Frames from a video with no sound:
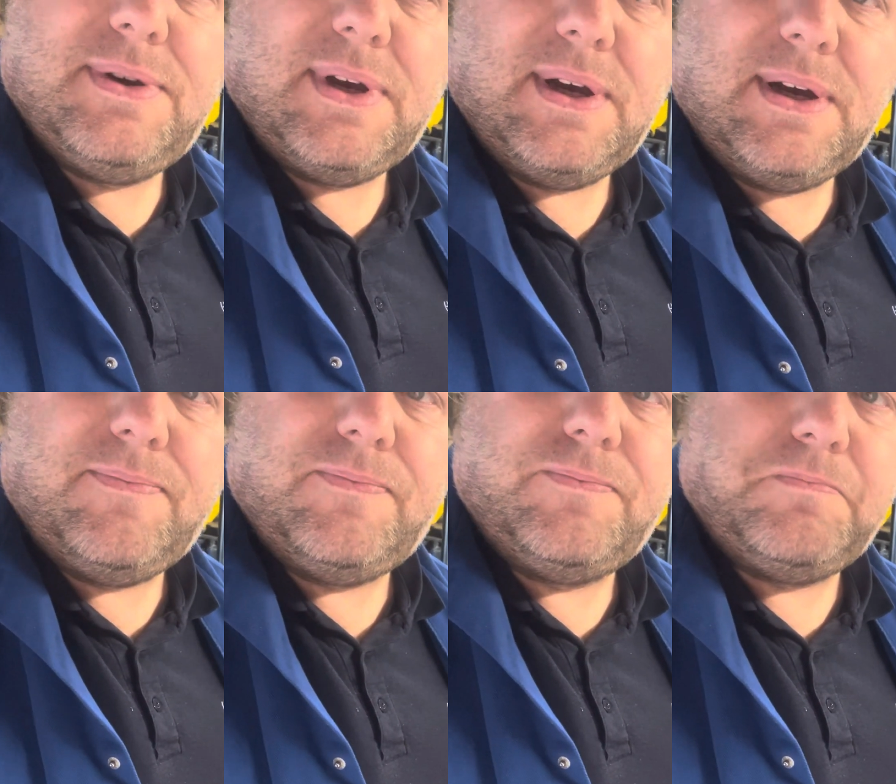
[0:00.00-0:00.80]

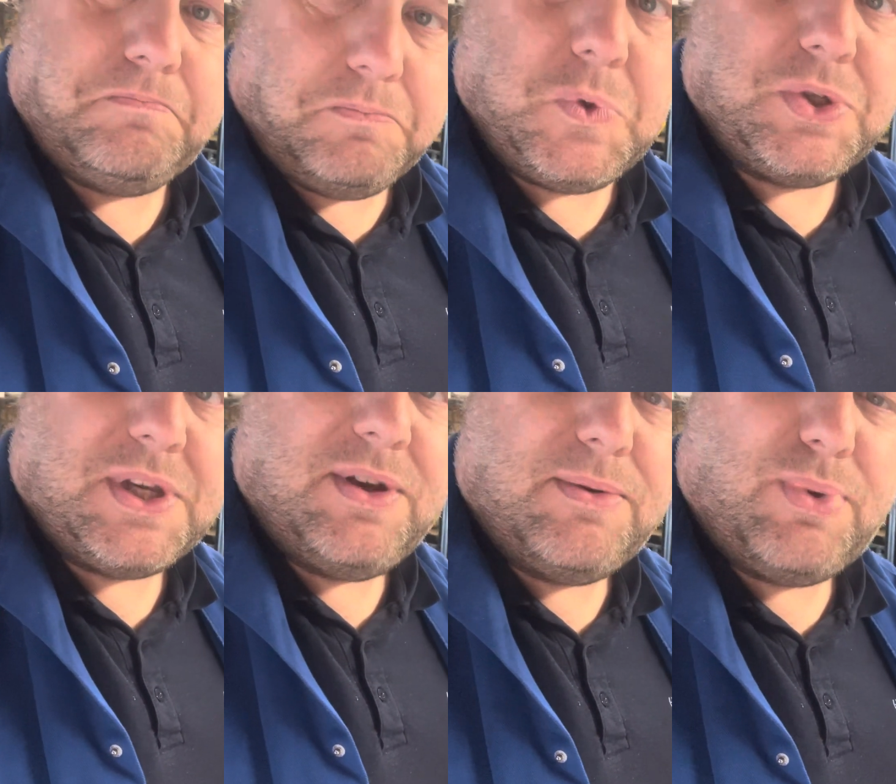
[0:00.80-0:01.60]
to
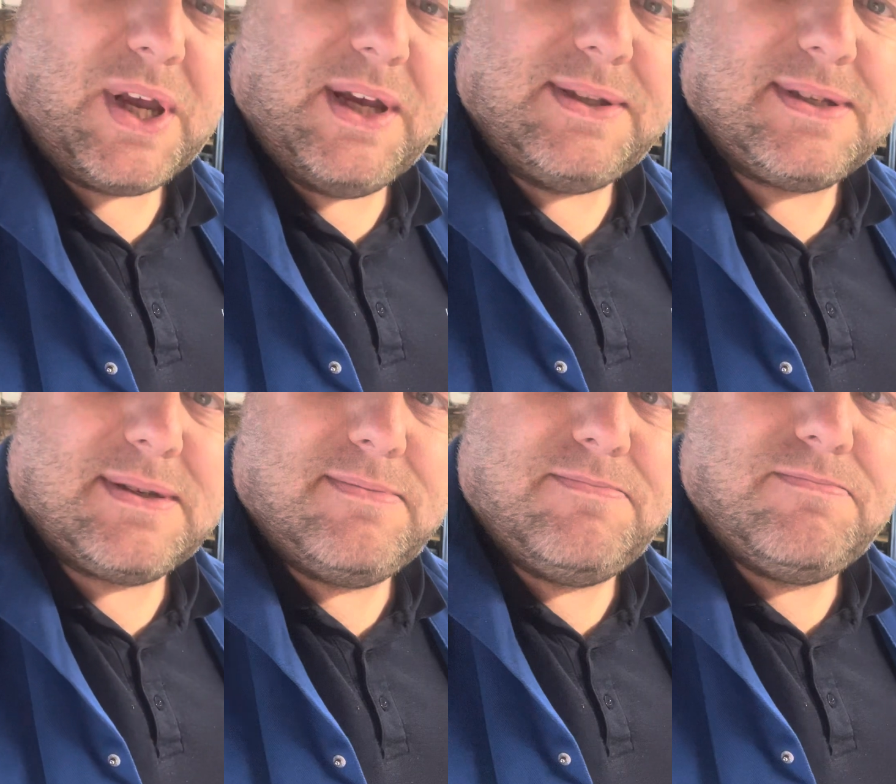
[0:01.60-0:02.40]
secure the brackets.